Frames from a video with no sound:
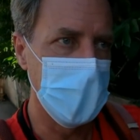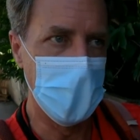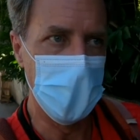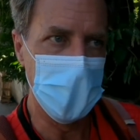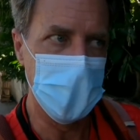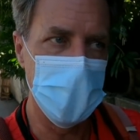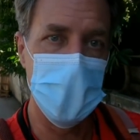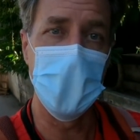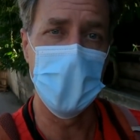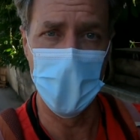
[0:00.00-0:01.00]
limited to
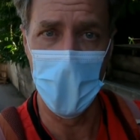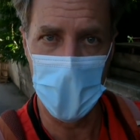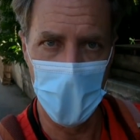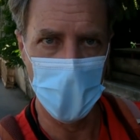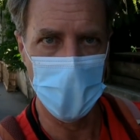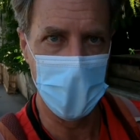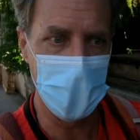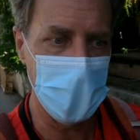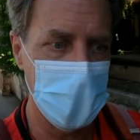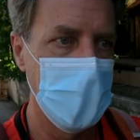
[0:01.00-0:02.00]
takeaway
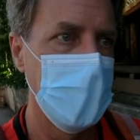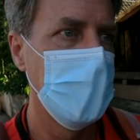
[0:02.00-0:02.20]
only,